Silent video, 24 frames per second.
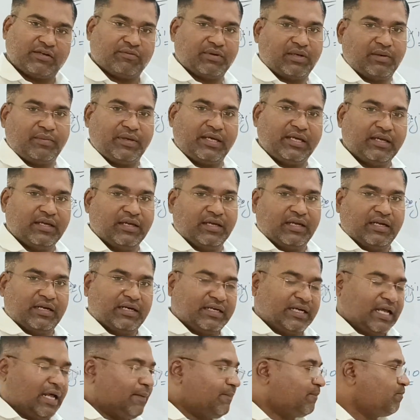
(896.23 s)
will be
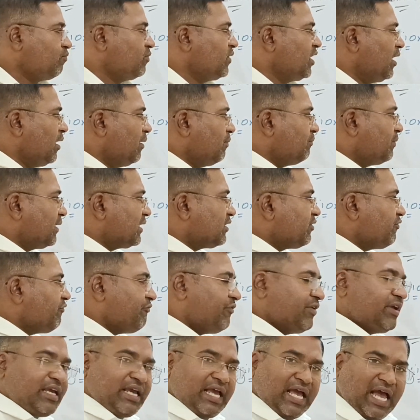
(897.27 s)
done. But
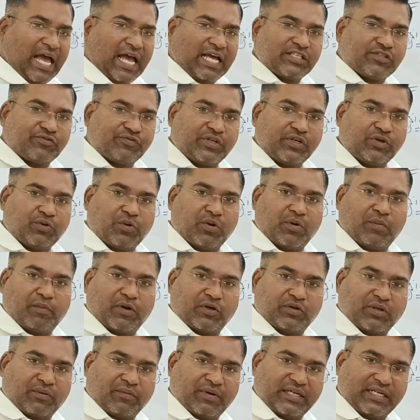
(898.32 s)
we, as we know
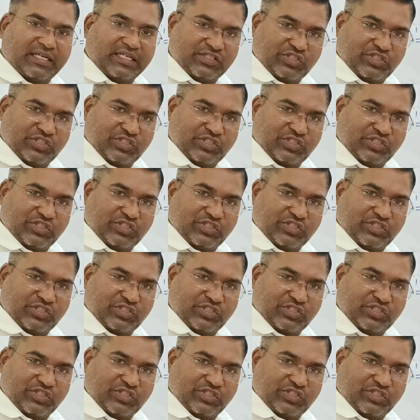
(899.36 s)
about our